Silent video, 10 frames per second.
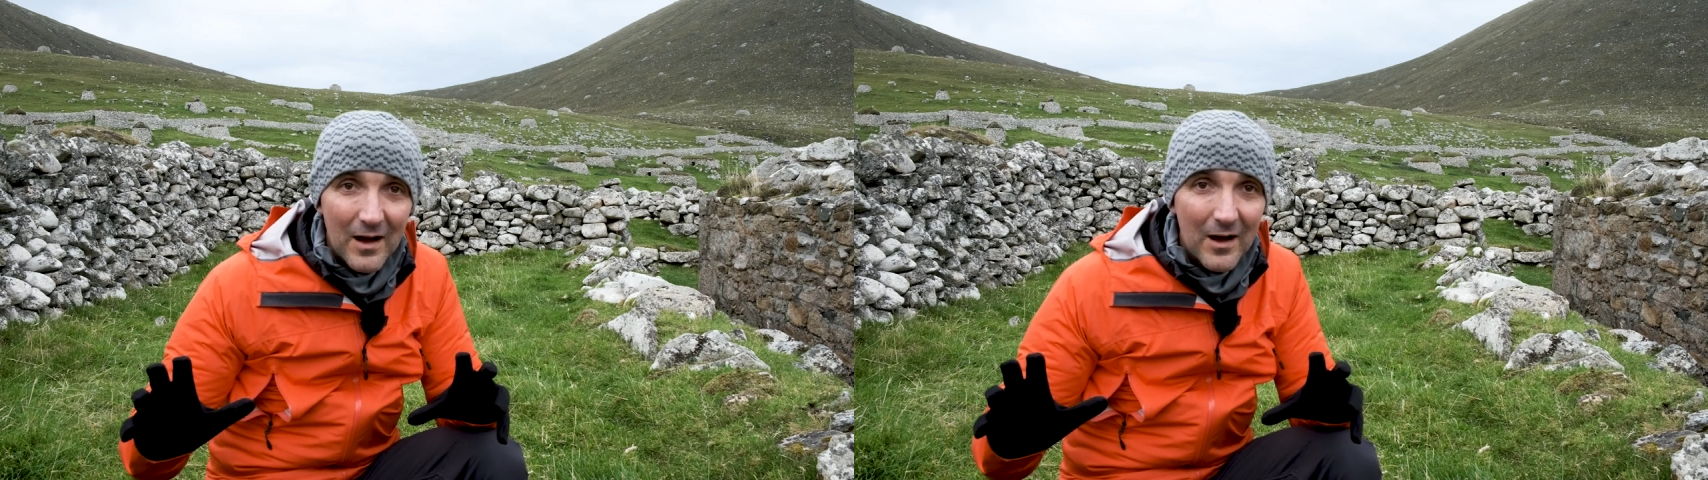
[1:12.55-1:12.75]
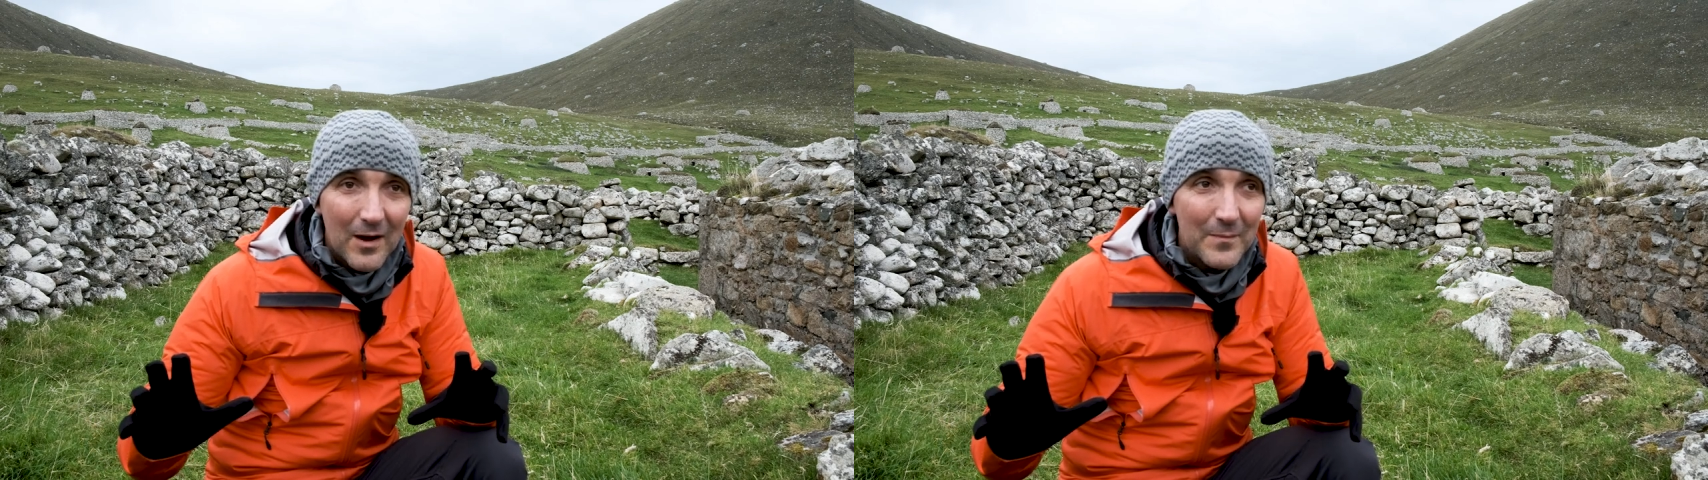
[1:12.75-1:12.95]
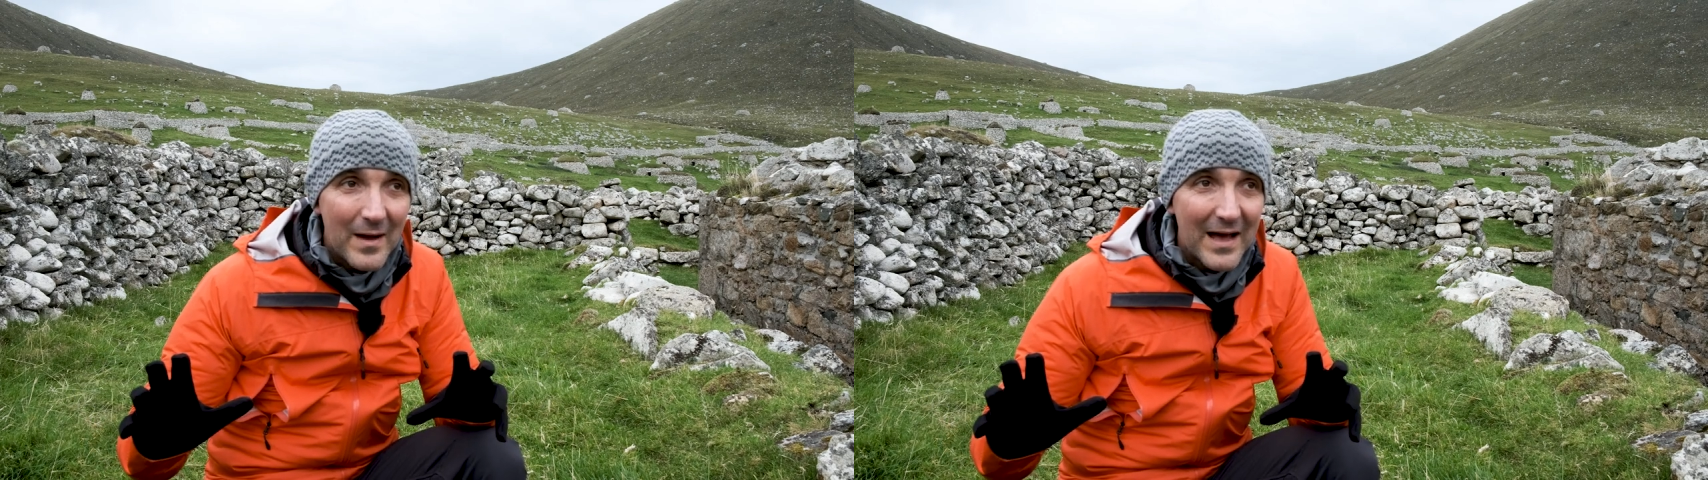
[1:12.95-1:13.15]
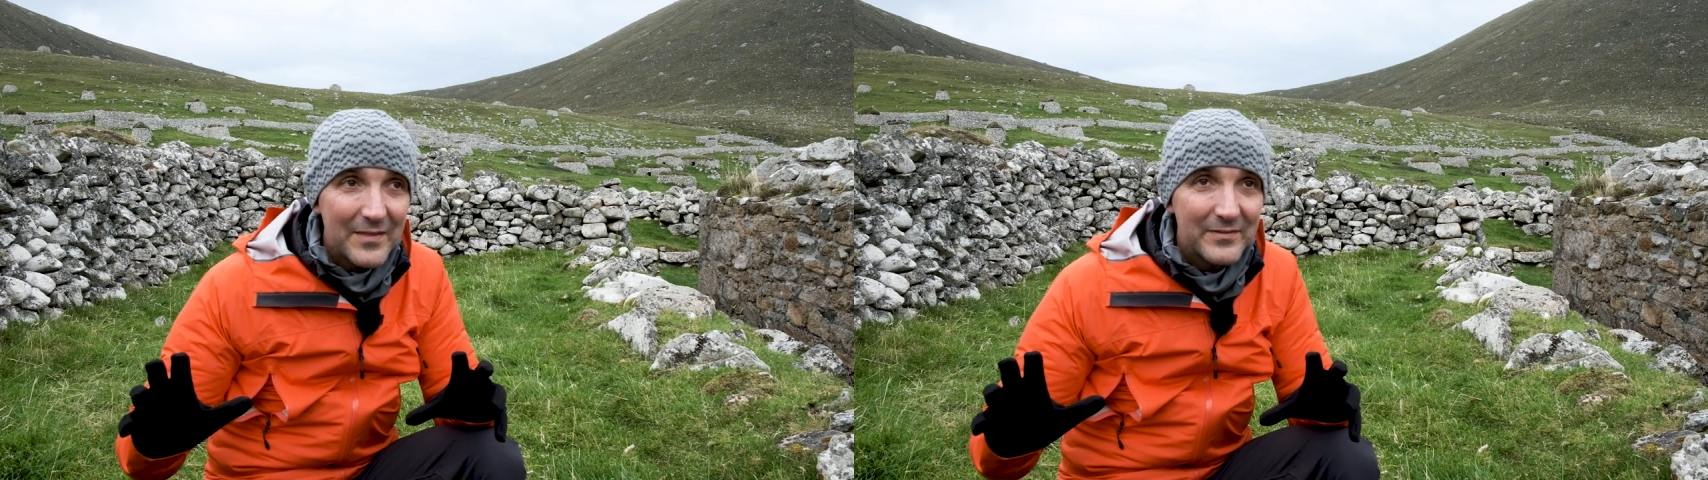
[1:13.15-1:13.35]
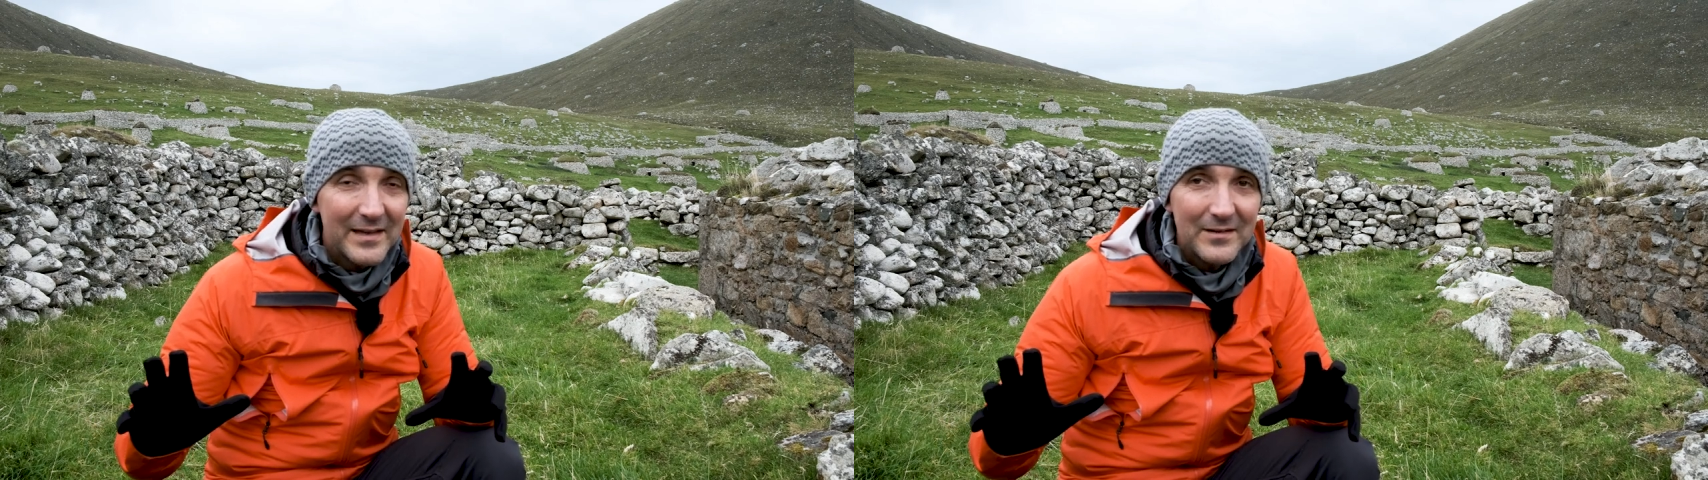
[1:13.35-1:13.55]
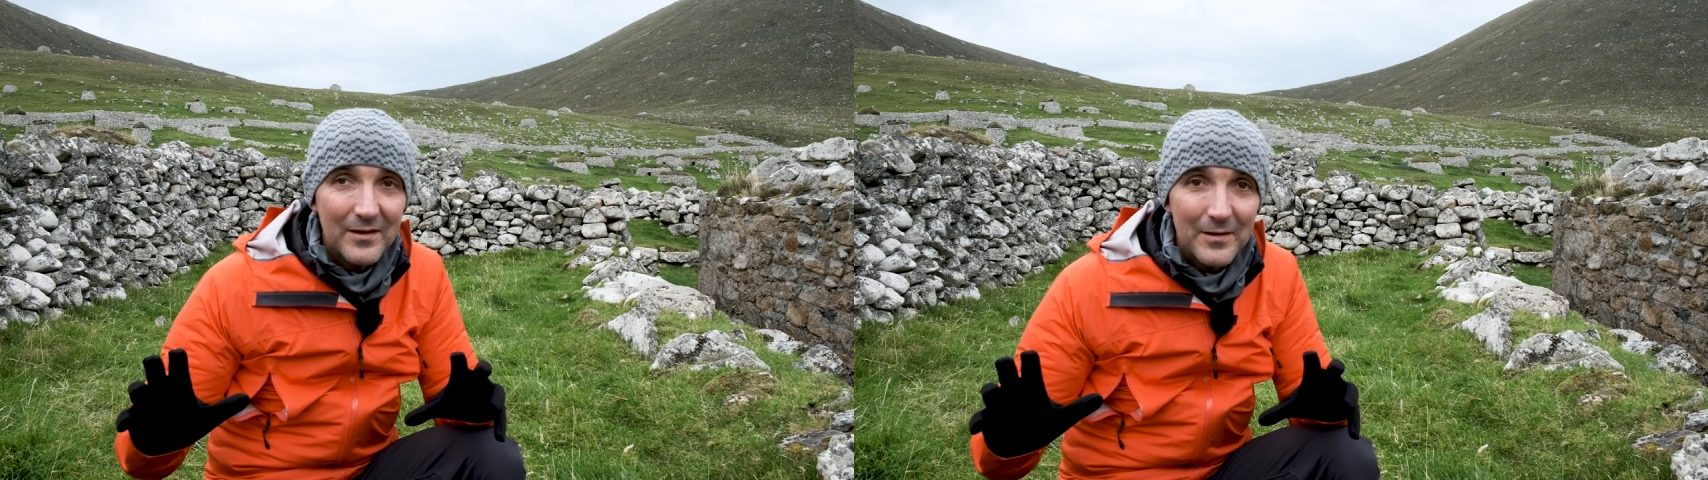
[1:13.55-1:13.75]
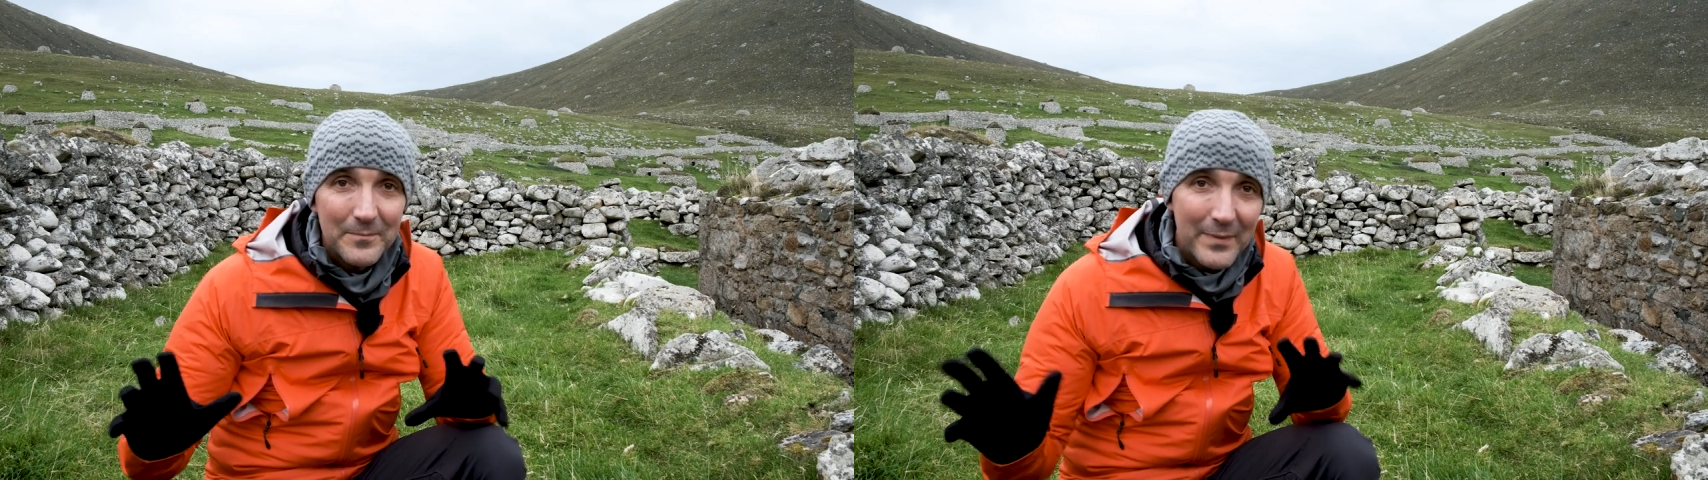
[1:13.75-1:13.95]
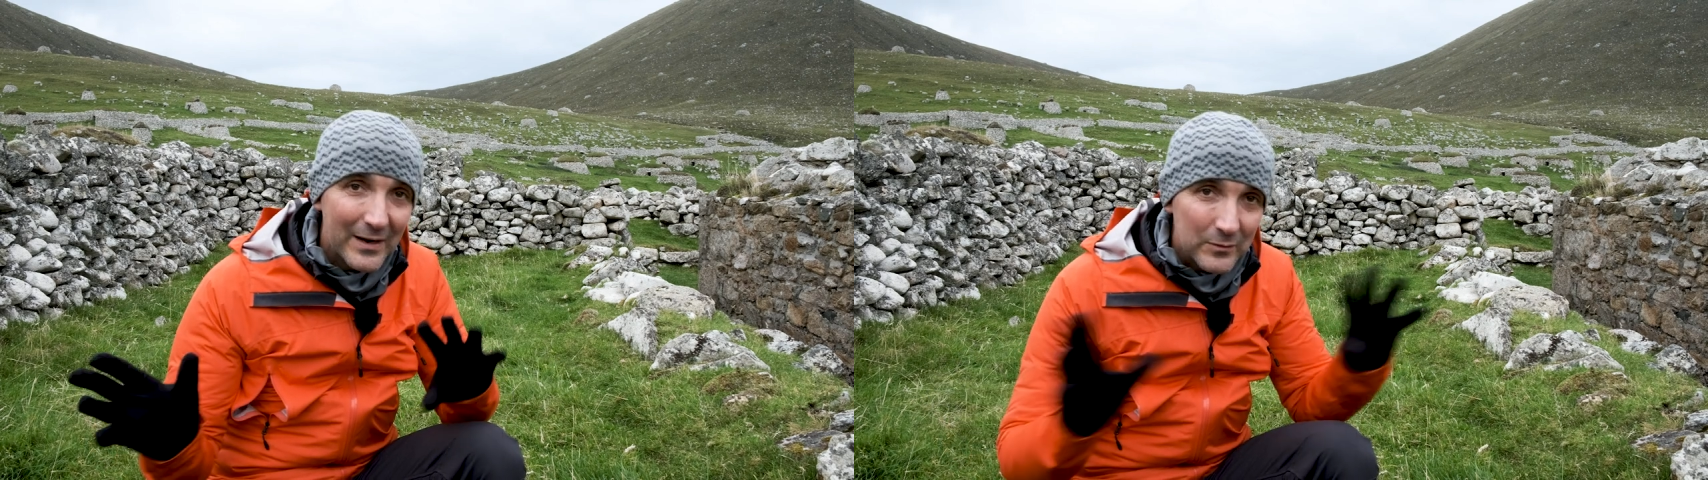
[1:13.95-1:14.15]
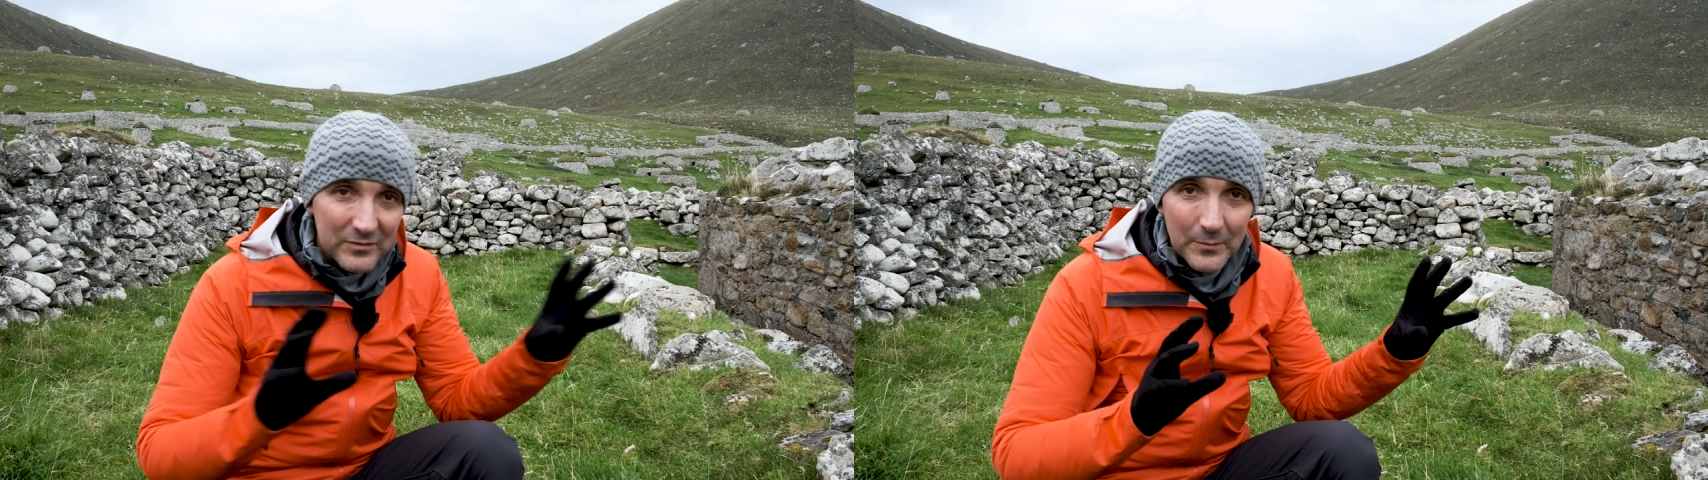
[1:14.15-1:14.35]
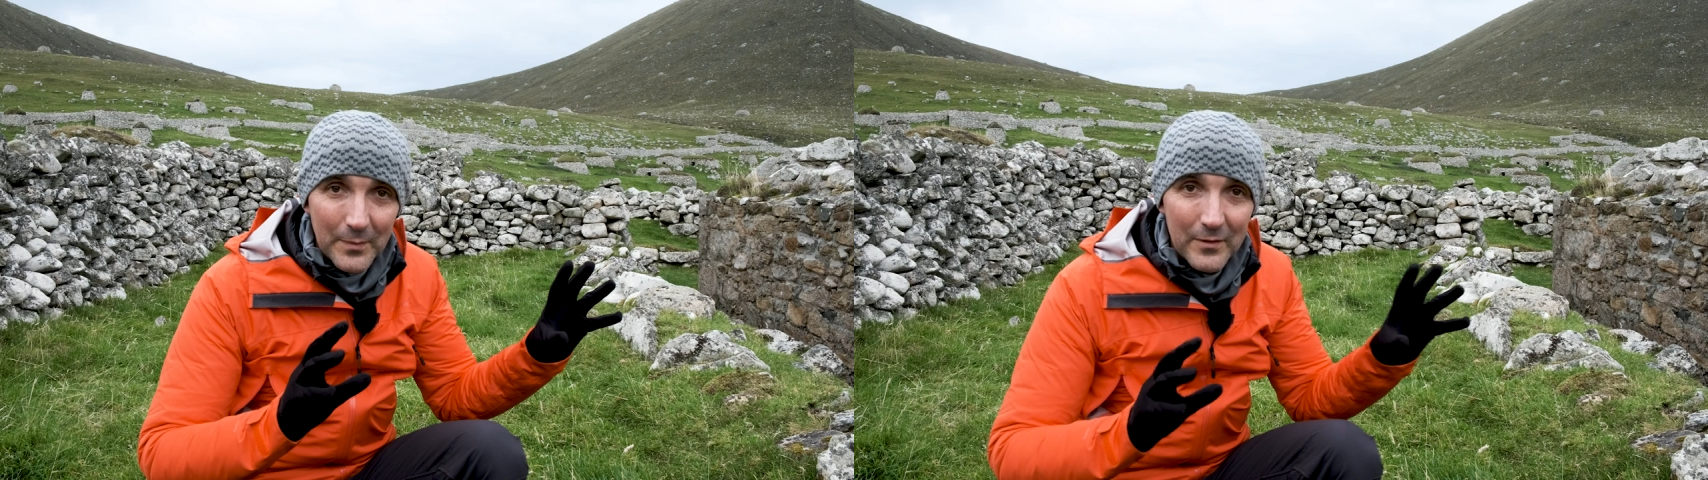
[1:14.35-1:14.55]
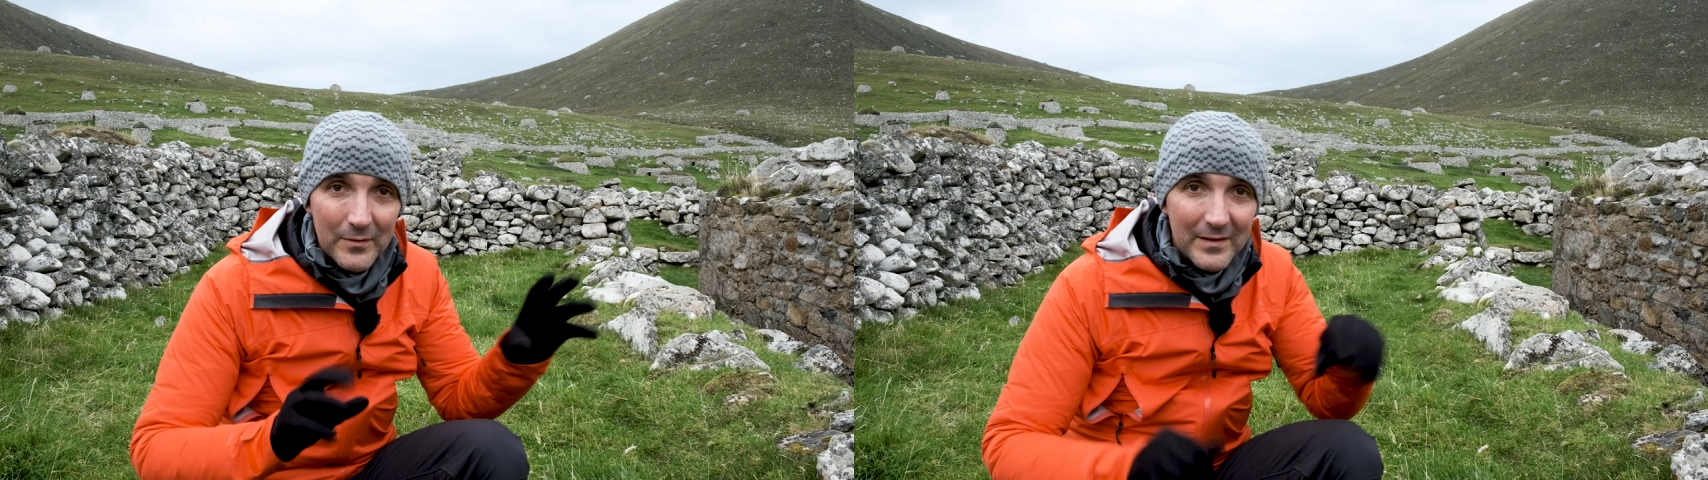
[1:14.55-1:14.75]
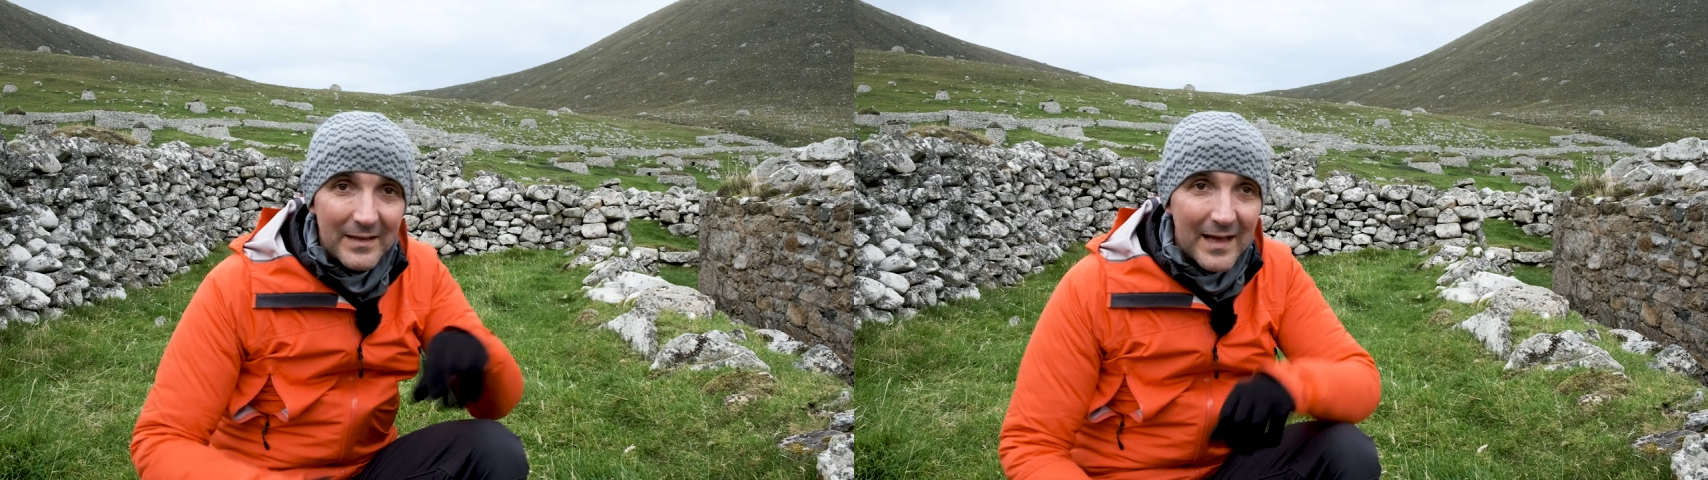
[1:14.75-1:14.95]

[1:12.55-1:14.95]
um, and then uh, back onto the boat.